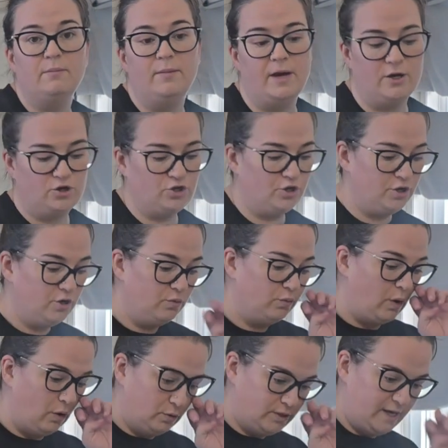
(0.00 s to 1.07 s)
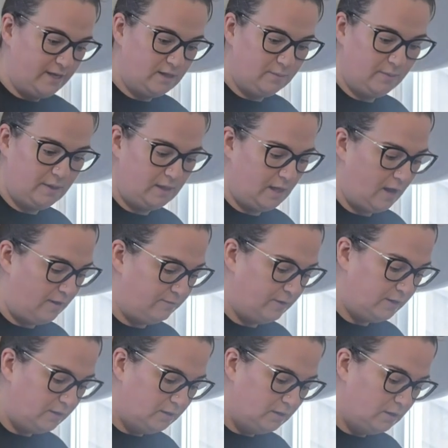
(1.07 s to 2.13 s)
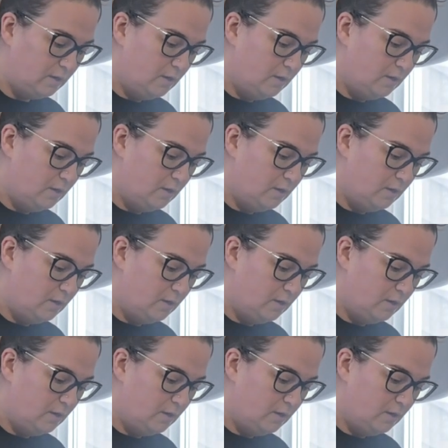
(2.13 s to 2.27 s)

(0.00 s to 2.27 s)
make sure you rotate them in the oven.